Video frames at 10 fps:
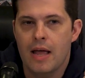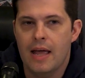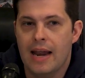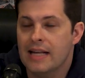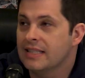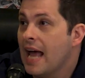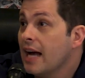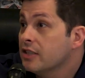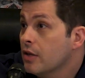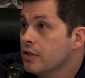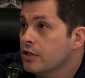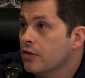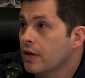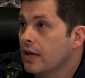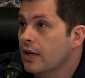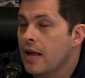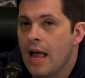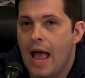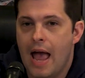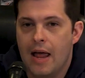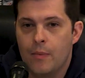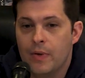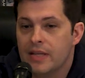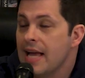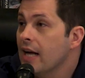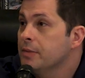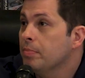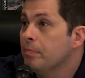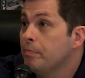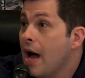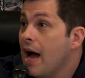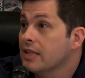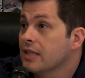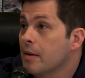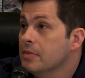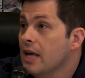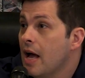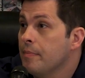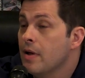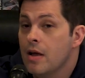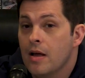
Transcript: it has text on the screen, and when the text box comes up,